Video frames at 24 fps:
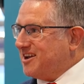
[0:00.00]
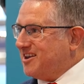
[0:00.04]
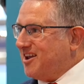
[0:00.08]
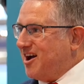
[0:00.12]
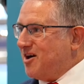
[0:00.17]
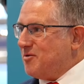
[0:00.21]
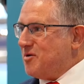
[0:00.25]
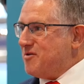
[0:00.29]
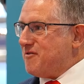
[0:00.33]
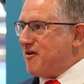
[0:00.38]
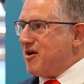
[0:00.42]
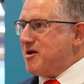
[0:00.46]
You
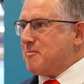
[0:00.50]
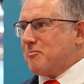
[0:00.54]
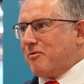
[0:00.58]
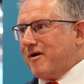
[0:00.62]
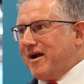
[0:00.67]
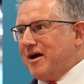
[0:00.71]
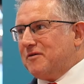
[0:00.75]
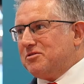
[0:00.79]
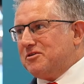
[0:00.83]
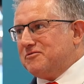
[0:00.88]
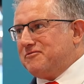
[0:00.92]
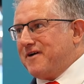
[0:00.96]
know, we're very
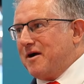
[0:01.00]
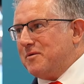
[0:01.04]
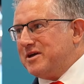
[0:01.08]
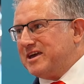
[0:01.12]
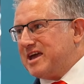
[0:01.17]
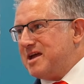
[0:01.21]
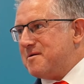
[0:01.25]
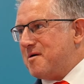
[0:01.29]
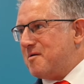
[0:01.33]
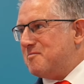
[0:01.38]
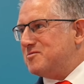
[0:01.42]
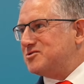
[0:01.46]
proud of the fact we
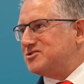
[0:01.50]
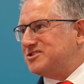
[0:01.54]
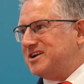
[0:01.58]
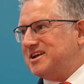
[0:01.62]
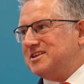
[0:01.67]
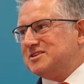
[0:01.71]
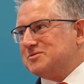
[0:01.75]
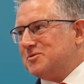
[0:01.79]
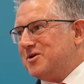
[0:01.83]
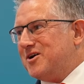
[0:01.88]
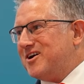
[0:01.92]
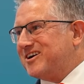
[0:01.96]
keep our
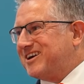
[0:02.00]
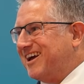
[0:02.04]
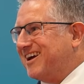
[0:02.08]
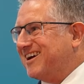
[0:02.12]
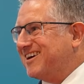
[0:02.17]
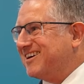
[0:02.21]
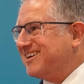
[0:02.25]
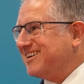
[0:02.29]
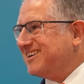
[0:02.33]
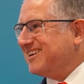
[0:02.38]
machines working.